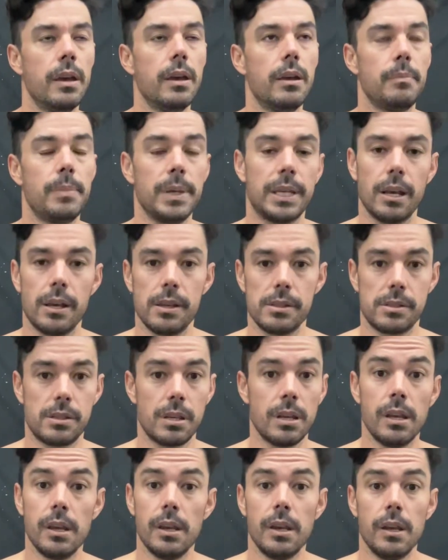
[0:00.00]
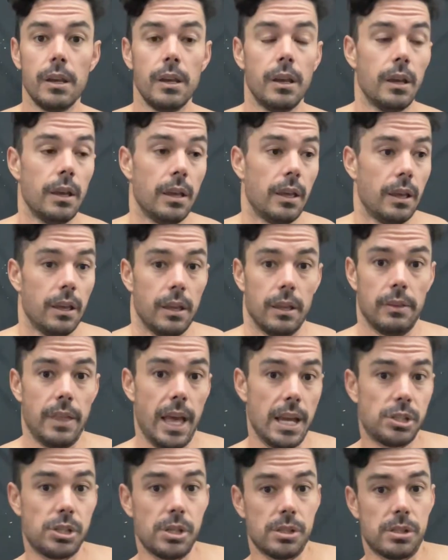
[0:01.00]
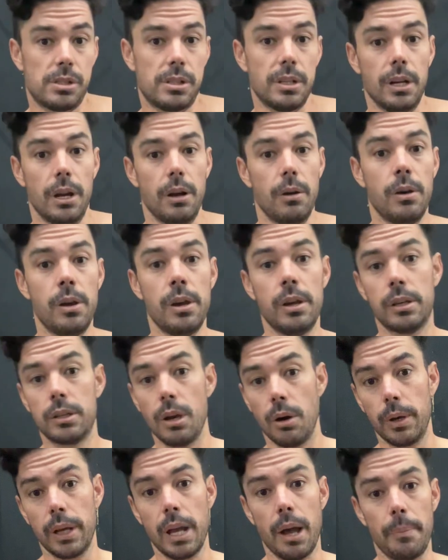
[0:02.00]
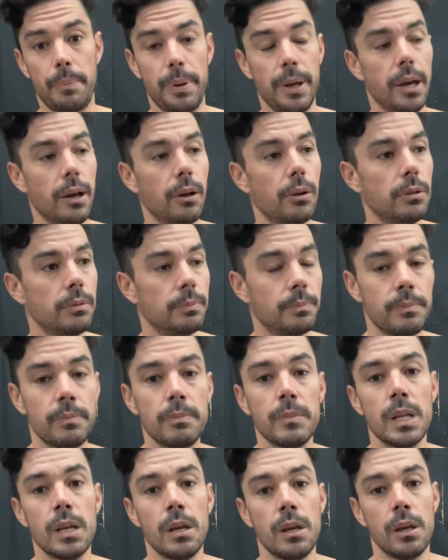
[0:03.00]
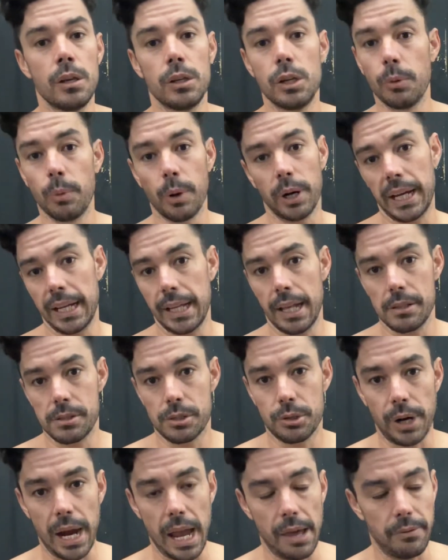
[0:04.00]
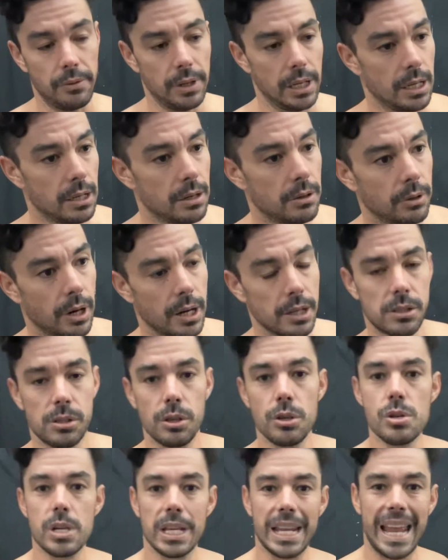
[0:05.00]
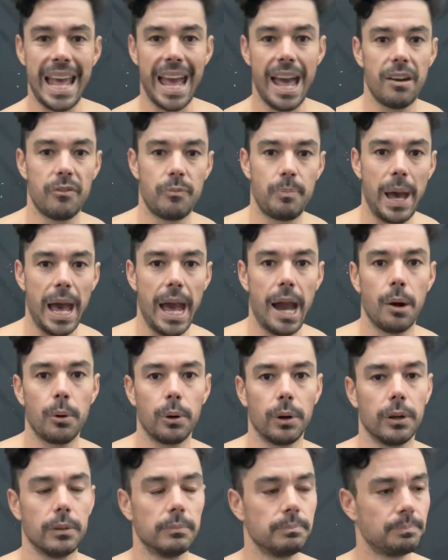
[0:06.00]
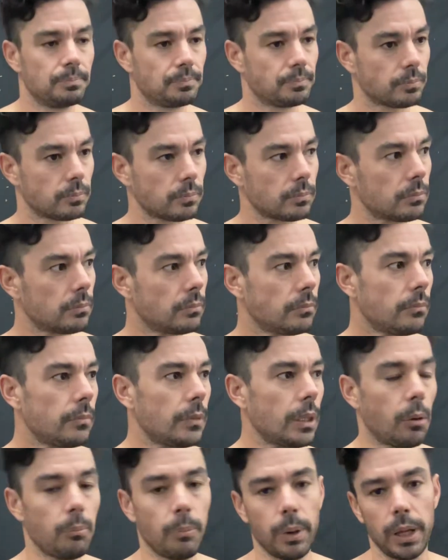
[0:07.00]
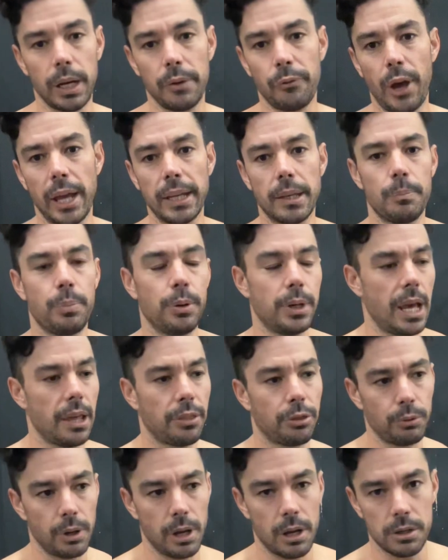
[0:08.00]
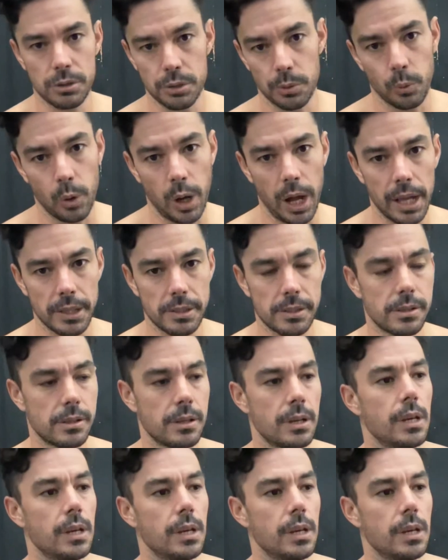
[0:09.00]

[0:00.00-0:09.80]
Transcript: Because that's just, going uphill, you're working against gravity, right? So you can have power, but if I can put out 300 watts